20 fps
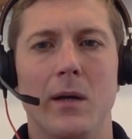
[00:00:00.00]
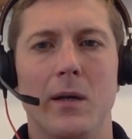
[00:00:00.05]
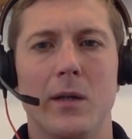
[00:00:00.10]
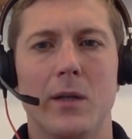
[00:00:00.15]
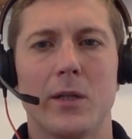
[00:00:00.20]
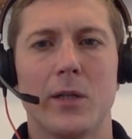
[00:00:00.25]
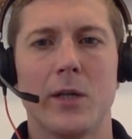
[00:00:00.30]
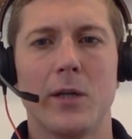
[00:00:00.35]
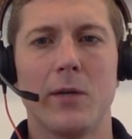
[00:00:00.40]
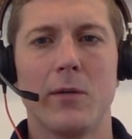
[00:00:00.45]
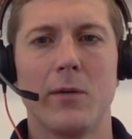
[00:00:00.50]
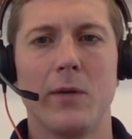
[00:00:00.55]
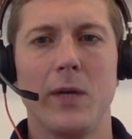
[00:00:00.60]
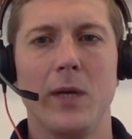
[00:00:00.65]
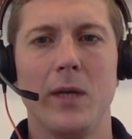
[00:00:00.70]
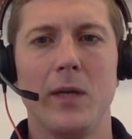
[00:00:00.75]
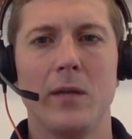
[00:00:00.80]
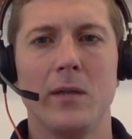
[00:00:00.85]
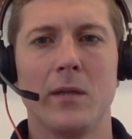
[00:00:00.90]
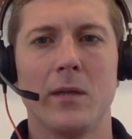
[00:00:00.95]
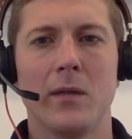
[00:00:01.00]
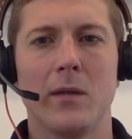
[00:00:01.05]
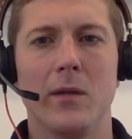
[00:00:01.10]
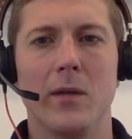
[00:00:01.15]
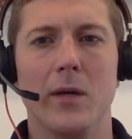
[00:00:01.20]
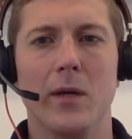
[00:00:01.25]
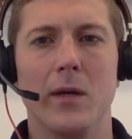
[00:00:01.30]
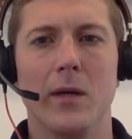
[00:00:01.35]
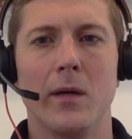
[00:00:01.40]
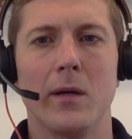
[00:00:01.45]
generate
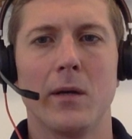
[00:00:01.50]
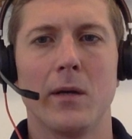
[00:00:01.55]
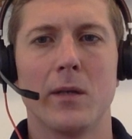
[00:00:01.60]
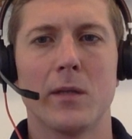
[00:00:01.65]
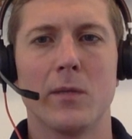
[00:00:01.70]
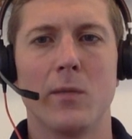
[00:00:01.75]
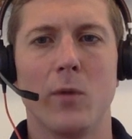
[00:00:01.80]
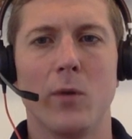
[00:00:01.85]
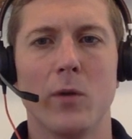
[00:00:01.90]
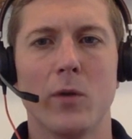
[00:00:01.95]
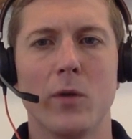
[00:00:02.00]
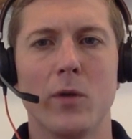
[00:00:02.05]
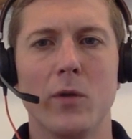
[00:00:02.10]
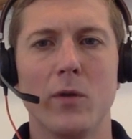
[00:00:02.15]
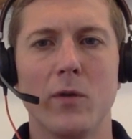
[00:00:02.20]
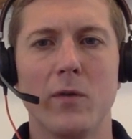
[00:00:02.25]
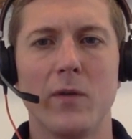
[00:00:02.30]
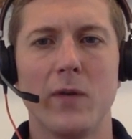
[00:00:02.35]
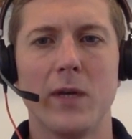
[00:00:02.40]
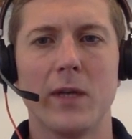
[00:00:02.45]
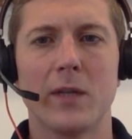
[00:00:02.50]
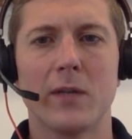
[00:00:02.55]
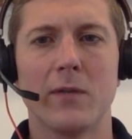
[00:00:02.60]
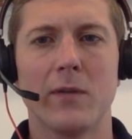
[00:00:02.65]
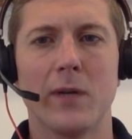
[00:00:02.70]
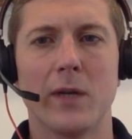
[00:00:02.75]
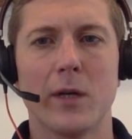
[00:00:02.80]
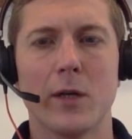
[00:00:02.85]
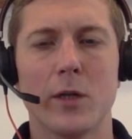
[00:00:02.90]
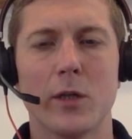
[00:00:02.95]
the small q of x
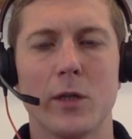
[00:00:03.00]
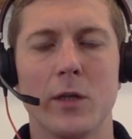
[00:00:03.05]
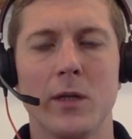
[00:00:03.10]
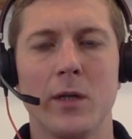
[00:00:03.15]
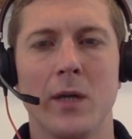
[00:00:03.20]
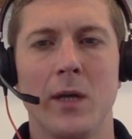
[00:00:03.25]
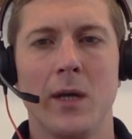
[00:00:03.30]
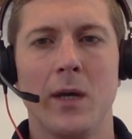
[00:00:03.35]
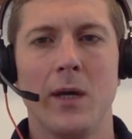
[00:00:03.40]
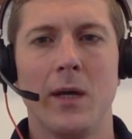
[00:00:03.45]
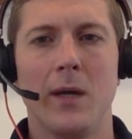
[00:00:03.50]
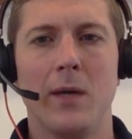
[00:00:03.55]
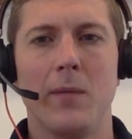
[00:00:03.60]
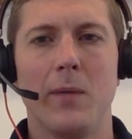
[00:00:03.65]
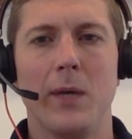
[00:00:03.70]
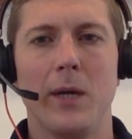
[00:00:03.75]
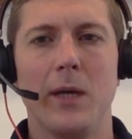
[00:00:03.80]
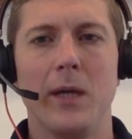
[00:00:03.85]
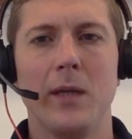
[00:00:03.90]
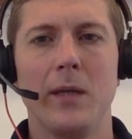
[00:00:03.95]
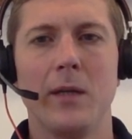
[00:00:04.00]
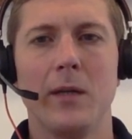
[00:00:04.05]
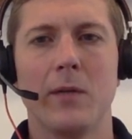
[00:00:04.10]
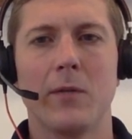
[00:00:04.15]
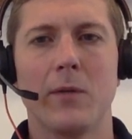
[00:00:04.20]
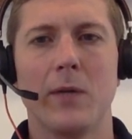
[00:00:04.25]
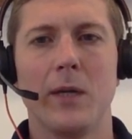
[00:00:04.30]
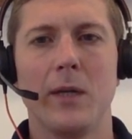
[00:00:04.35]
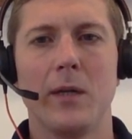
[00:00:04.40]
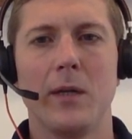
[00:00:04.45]
function, and by
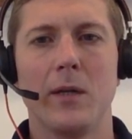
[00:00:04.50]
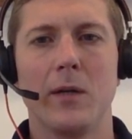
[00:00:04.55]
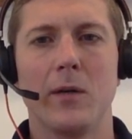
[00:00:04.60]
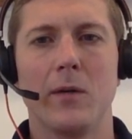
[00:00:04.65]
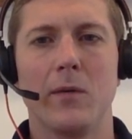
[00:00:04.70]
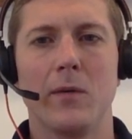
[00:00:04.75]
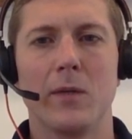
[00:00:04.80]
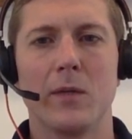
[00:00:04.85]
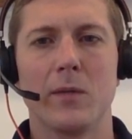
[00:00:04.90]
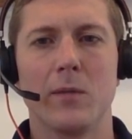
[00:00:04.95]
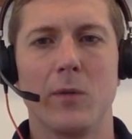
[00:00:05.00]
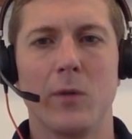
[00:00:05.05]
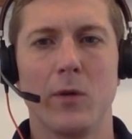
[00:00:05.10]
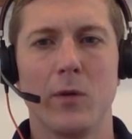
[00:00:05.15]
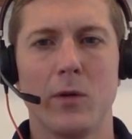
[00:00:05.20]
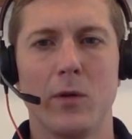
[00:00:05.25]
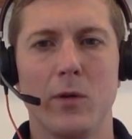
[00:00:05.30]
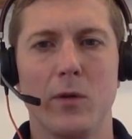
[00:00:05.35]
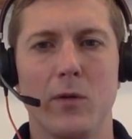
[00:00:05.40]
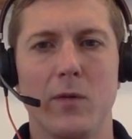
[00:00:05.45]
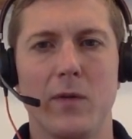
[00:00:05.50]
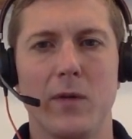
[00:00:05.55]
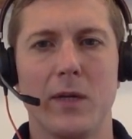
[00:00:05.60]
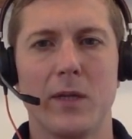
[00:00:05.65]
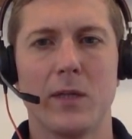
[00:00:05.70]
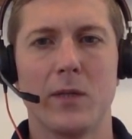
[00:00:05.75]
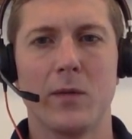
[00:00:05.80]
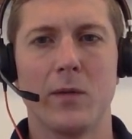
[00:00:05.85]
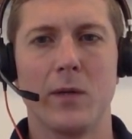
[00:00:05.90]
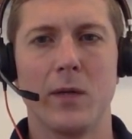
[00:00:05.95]
integrating over small q of
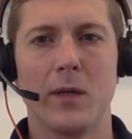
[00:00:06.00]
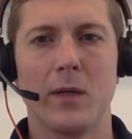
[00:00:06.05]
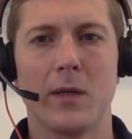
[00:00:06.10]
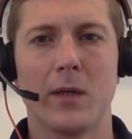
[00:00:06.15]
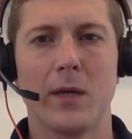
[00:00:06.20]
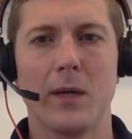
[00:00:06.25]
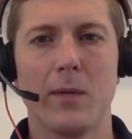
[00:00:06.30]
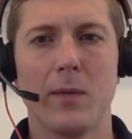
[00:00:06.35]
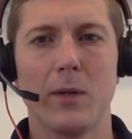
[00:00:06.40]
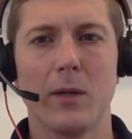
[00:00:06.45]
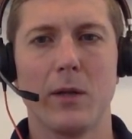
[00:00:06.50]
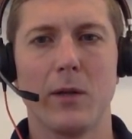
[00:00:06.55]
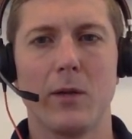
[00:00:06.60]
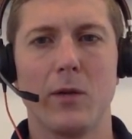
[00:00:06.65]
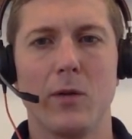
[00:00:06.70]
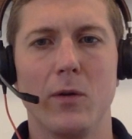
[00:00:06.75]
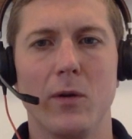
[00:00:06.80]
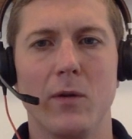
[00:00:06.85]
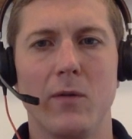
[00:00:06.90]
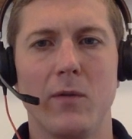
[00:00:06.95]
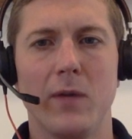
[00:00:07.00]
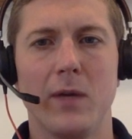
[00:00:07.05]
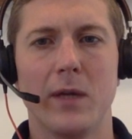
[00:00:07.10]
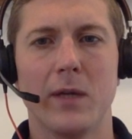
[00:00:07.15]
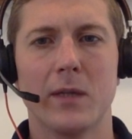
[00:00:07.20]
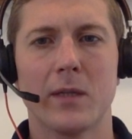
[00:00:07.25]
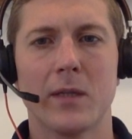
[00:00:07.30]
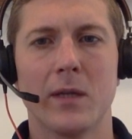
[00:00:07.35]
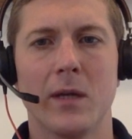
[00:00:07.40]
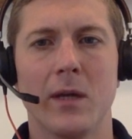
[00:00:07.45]
x to get capital Q of
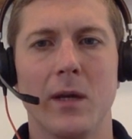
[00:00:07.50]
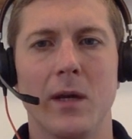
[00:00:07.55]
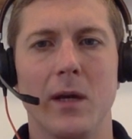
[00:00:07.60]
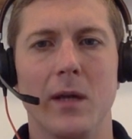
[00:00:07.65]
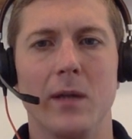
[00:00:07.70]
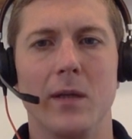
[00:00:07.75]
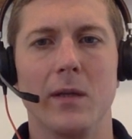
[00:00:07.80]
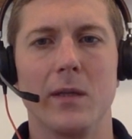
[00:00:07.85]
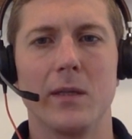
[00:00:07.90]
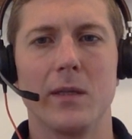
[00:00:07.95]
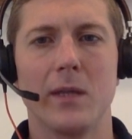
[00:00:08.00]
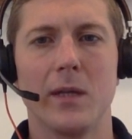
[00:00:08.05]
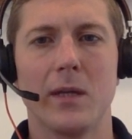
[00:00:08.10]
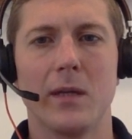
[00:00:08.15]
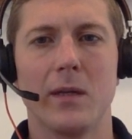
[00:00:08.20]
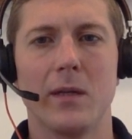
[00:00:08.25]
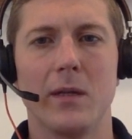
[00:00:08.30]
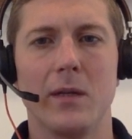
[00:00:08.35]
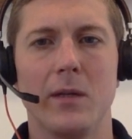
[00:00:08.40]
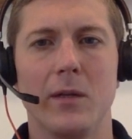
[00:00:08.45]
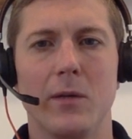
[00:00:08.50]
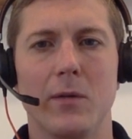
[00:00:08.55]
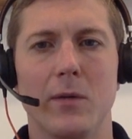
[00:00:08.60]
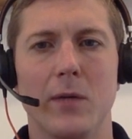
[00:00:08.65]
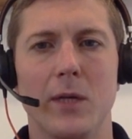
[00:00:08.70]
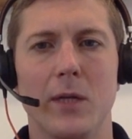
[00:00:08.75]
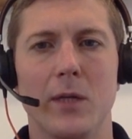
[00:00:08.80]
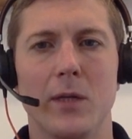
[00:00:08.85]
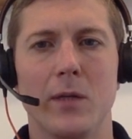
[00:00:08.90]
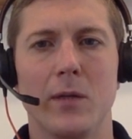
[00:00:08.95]
x, and a second
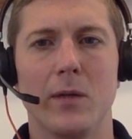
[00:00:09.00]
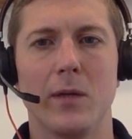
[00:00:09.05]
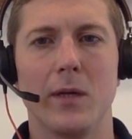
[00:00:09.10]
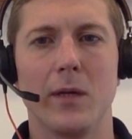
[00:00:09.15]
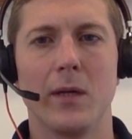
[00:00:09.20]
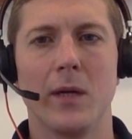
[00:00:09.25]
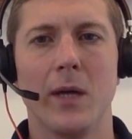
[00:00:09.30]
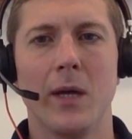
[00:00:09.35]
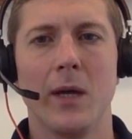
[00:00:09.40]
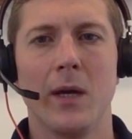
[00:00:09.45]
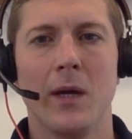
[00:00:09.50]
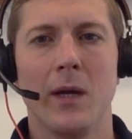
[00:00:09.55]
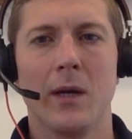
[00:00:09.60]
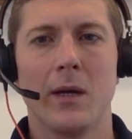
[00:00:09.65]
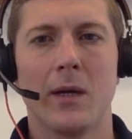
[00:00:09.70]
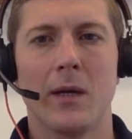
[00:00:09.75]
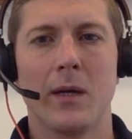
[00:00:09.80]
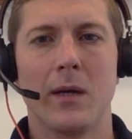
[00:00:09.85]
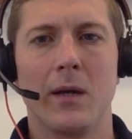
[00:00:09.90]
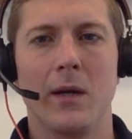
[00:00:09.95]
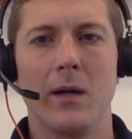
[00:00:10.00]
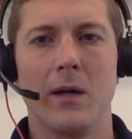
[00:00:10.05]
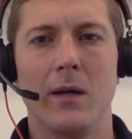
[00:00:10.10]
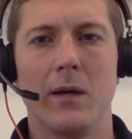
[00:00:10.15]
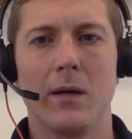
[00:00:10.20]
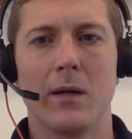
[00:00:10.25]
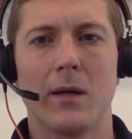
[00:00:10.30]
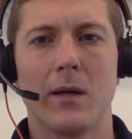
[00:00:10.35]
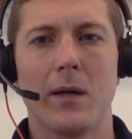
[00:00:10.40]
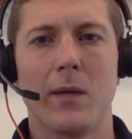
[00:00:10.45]
integration to get
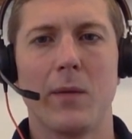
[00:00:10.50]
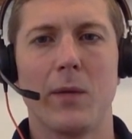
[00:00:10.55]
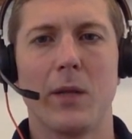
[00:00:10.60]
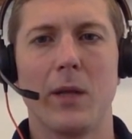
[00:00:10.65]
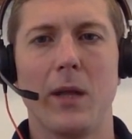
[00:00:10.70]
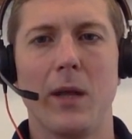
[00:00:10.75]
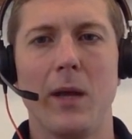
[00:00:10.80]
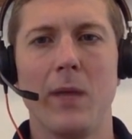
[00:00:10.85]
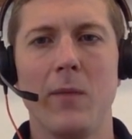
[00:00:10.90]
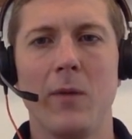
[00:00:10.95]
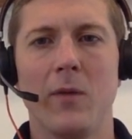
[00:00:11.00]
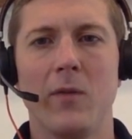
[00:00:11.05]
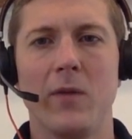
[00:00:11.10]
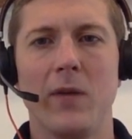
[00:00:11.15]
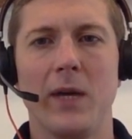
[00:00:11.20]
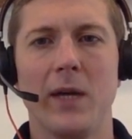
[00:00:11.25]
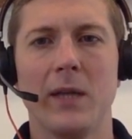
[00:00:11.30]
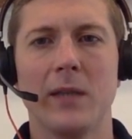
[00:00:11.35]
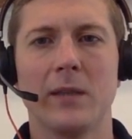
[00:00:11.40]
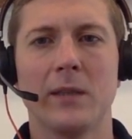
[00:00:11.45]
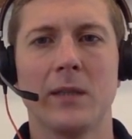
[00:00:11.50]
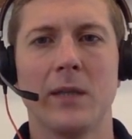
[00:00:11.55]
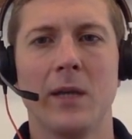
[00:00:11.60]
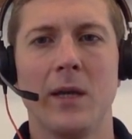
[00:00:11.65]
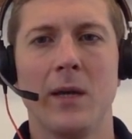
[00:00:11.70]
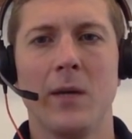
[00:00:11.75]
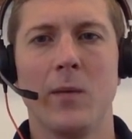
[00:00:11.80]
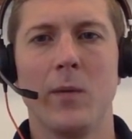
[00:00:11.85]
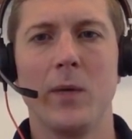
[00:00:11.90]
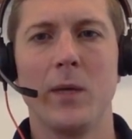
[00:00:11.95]
capital M of x, we